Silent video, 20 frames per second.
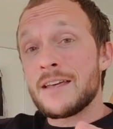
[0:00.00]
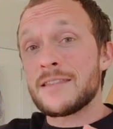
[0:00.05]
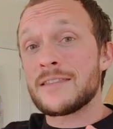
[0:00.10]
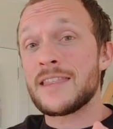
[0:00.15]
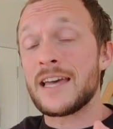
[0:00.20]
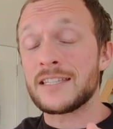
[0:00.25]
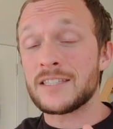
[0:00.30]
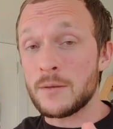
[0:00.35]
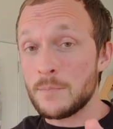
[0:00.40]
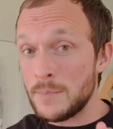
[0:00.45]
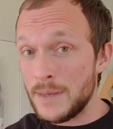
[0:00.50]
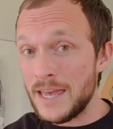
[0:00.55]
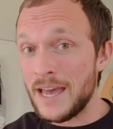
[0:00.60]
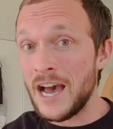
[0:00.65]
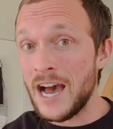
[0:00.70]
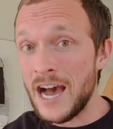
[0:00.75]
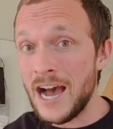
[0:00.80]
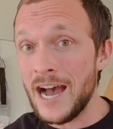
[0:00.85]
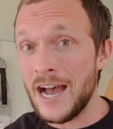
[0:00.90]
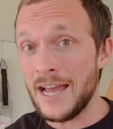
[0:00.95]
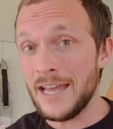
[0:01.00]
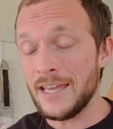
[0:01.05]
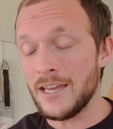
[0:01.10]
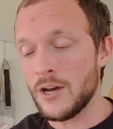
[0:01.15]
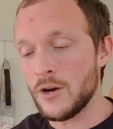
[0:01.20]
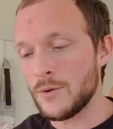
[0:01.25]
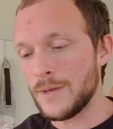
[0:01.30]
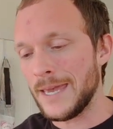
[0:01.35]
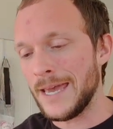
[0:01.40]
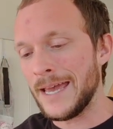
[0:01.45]
that's a bit high,
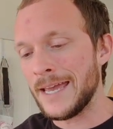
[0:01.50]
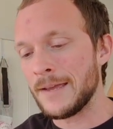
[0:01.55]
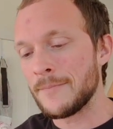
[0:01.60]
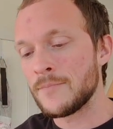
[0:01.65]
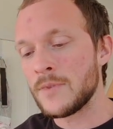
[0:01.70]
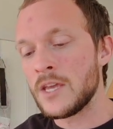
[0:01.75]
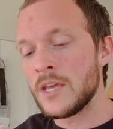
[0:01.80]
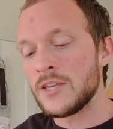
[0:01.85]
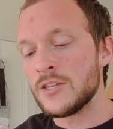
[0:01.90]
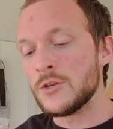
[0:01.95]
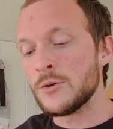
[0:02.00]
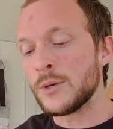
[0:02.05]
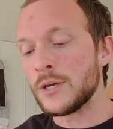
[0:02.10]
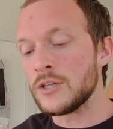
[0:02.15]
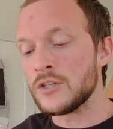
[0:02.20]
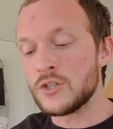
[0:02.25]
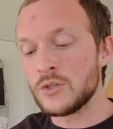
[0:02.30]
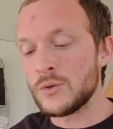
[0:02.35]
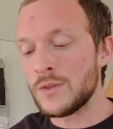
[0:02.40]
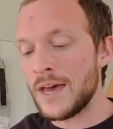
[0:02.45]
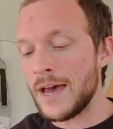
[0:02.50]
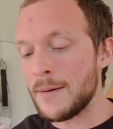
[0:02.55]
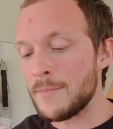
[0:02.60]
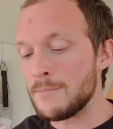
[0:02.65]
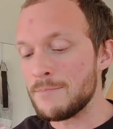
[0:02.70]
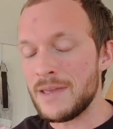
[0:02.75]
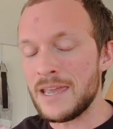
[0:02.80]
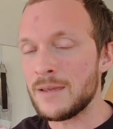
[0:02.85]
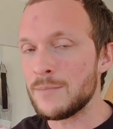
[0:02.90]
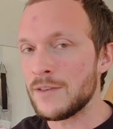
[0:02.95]
okay? You can do that
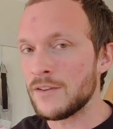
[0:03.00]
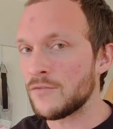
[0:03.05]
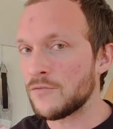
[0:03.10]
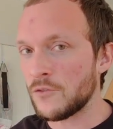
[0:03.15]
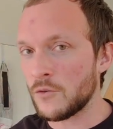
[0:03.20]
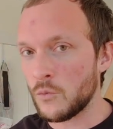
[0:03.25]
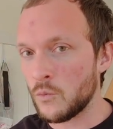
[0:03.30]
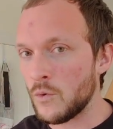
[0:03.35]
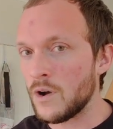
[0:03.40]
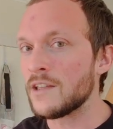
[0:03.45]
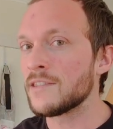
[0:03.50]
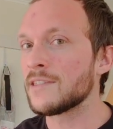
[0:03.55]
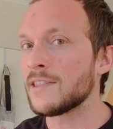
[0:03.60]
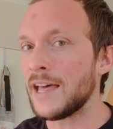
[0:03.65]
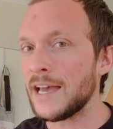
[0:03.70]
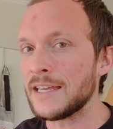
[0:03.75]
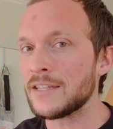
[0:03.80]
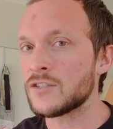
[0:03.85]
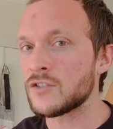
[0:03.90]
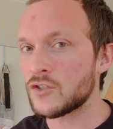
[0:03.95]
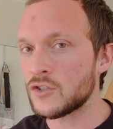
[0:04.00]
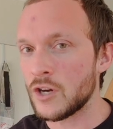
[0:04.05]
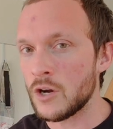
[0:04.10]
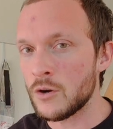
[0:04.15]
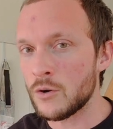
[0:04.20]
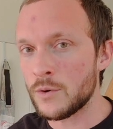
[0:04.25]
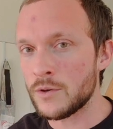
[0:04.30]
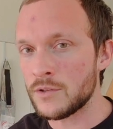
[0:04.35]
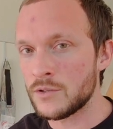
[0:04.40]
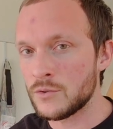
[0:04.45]
maybe for one light
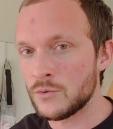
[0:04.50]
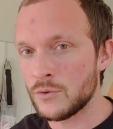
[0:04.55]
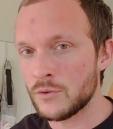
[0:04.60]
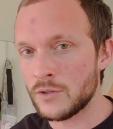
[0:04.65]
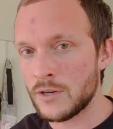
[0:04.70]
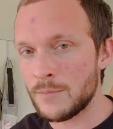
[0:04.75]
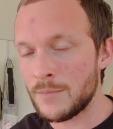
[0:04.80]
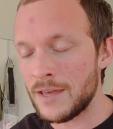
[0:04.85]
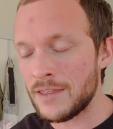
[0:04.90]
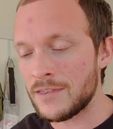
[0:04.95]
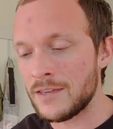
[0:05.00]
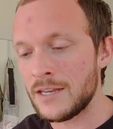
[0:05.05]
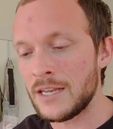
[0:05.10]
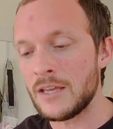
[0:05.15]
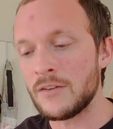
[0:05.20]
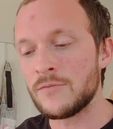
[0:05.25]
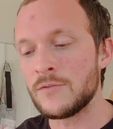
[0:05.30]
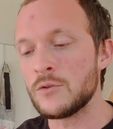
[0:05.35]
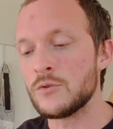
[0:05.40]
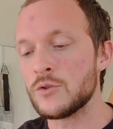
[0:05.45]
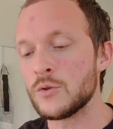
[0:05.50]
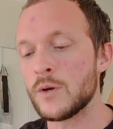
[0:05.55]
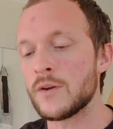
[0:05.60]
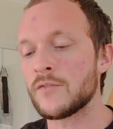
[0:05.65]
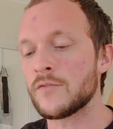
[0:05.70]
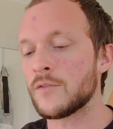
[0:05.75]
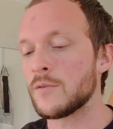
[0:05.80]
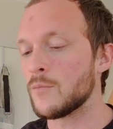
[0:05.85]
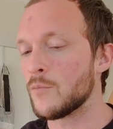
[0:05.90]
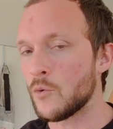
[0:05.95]
stroke with a dual grit method. If you do
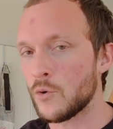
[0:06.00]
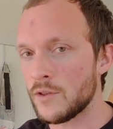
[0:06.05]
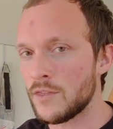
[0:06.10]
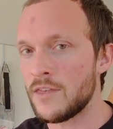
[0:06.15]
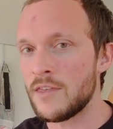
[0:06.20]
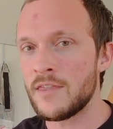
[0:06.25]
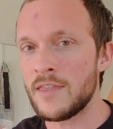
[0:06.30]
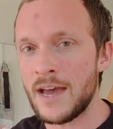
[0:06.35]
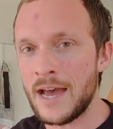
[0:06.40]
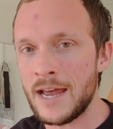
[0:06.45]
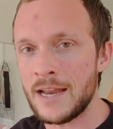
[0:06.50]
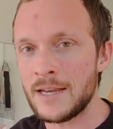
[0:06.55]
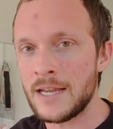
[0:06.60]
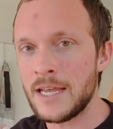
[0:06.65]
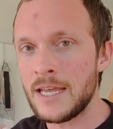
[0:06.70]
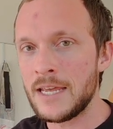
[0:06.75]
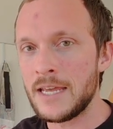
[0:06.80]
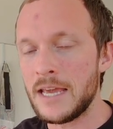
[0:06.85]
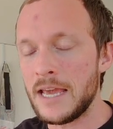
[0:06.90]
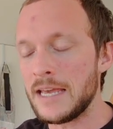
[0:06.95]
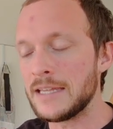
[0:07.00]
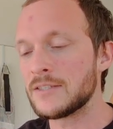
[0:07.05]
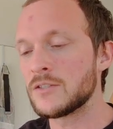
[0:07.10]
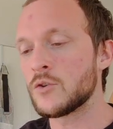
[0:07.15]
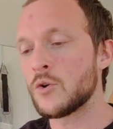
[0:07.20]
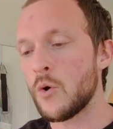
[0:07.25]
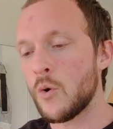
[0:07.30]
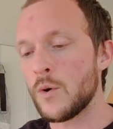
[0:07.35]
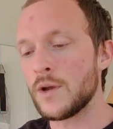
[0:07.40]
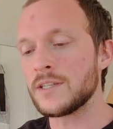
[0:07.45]
it for more than that, it's
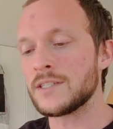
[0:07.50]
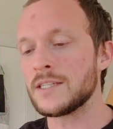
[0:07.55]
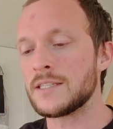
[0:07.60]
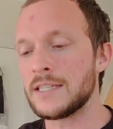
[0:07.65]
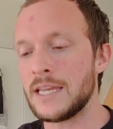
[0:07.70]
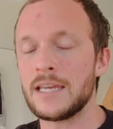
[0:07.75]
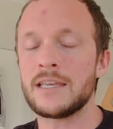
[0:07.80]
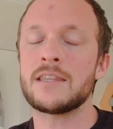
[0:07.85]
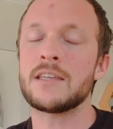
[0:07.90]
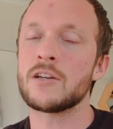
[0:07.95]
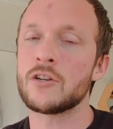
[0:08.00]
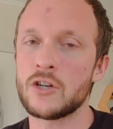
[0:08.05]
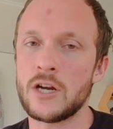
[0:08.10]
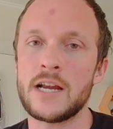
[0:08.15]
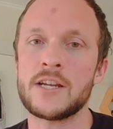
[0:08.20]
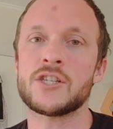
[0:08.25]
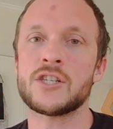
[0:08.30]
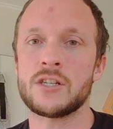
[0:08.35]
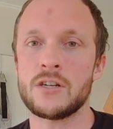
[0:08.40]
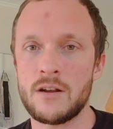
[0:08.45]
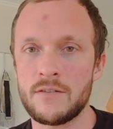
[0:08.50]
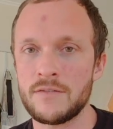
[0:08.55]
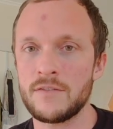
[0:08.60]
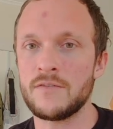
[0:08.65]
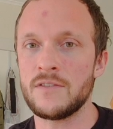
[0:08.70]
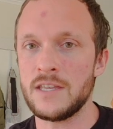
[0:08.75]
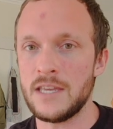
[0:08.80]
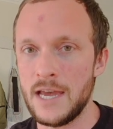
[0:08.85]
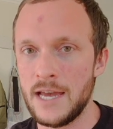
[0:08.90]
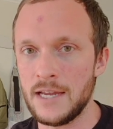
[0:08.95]
going to take the aggression off
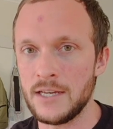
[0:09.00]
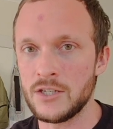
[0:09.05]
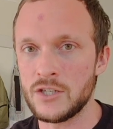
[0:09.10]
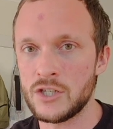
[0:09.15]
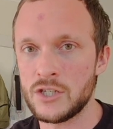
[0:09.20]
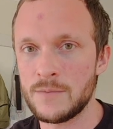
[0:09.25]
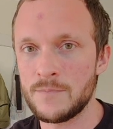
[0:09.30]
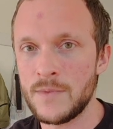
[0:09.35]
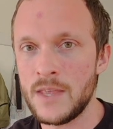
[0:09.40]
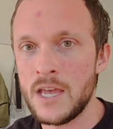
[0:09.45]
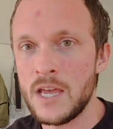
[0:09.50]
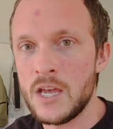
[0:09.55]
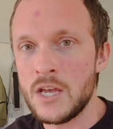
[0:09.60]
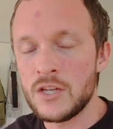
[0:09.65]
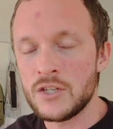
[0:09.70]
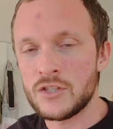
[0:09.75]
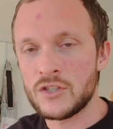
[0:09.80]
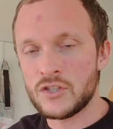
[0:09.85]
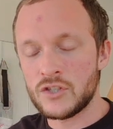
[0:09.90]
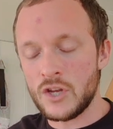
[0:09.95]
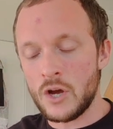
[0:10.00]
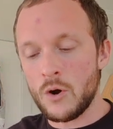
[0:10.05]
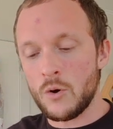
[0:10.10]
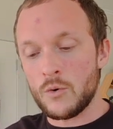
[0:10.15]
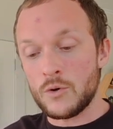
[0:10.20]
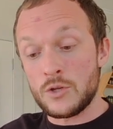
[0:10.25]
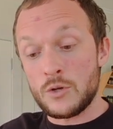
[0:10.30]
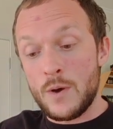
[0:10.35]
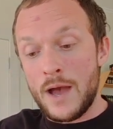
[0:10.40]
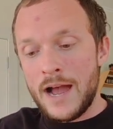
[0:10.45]
of the edge.
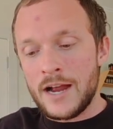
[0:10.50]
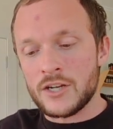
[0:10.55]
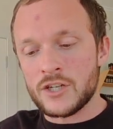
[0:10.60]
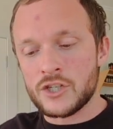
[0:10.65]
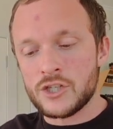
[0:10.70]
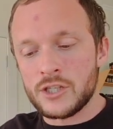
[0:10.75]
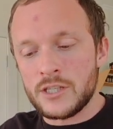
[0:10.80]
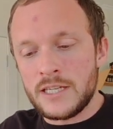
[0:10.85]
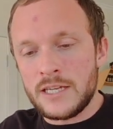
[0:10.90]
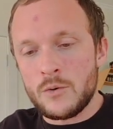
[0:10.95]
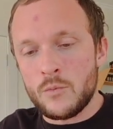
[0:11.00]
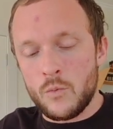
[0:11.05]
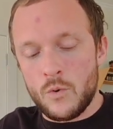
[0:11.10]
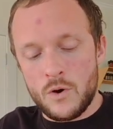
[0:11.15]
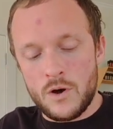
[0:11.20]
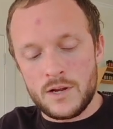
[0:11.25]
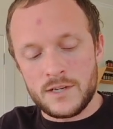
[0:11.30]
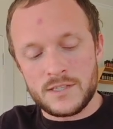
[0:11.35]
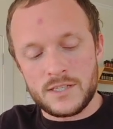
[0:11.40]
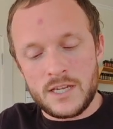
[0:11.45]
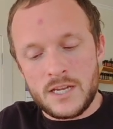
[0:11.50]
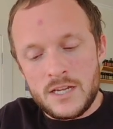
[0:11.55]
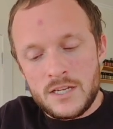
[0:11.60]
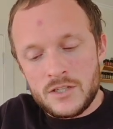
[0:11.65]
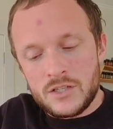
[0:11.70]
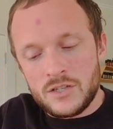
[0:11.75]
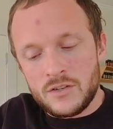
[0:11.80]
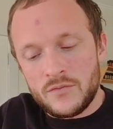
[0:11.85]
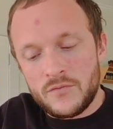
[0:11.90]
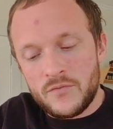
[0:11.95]
So you actually want
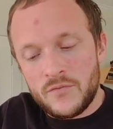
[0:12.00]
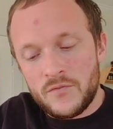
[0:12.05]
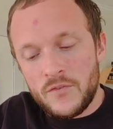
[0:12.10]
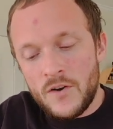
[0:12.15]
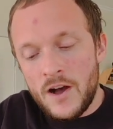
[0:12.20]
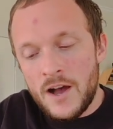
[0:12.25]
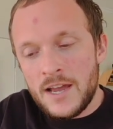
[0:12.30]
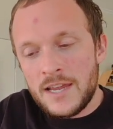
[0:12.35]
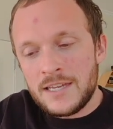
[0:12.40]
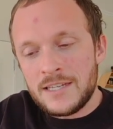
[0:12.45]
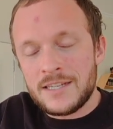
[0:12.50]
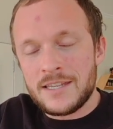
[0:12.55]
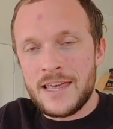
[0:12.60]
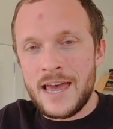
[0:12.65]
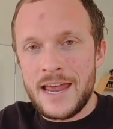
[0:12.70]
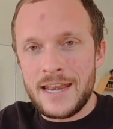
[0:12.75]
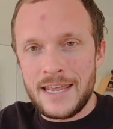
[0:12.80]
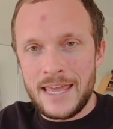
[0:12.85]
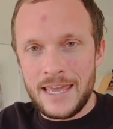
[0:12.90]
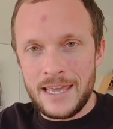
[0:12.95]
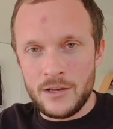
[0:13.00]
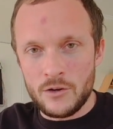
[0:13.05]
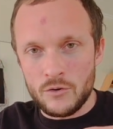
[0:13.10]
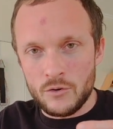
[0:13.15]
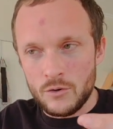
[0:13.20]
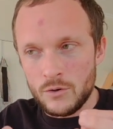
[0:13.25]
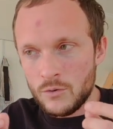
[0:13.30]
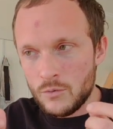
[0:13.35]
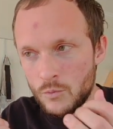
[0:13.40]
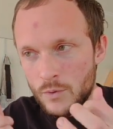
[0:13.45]
to find that
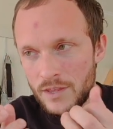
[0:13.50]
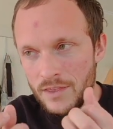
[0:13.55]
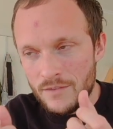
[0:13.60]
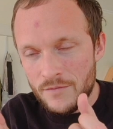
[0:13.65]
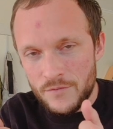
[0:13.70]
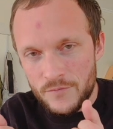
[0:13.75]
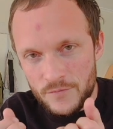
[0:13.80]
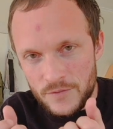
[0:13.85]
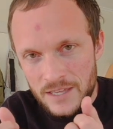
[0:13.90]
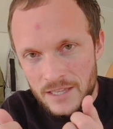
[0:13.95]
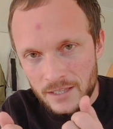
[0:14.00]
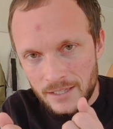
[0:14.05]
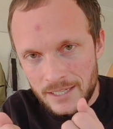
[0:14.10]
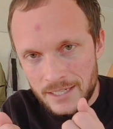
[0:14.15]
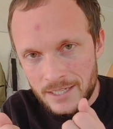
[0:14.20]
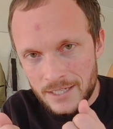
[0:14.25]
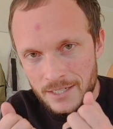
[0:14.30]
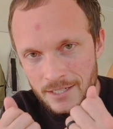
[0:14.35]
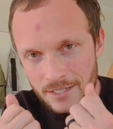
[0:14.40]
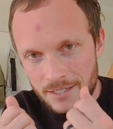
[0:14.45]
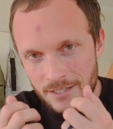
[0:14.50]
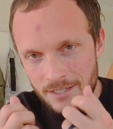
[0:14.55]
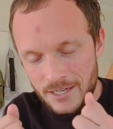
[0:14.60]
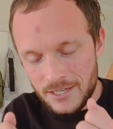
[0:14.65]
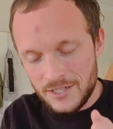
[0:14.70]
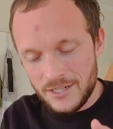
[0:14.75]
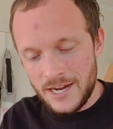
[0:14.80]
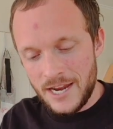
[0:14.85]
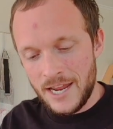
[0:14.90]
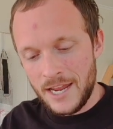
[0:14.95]
angle with, feel it
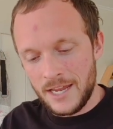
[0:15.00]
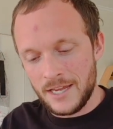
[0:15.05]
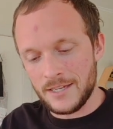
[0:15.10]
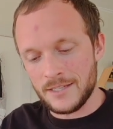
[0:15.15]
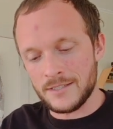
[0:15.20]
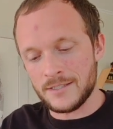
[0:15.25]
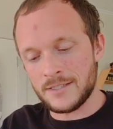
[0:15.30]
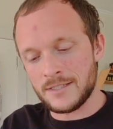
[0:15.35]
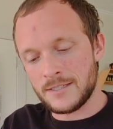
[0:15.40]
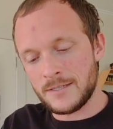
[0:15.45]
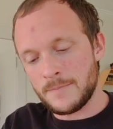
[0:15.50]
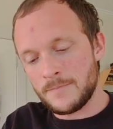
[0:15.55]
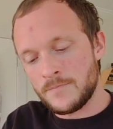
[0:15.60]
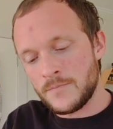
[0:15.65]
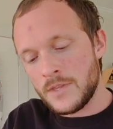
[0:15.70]
in your hands